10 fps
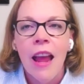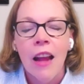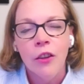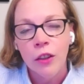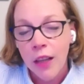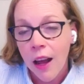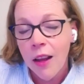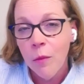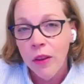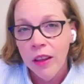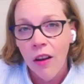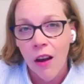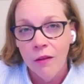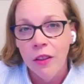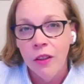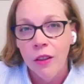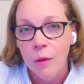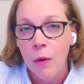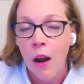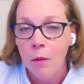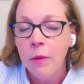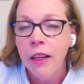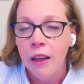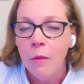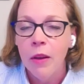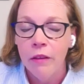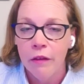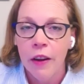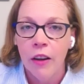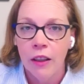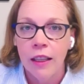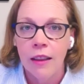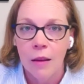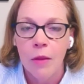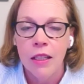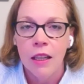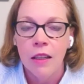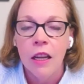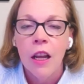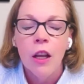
And your time with the officer is probably going to be fairly limited.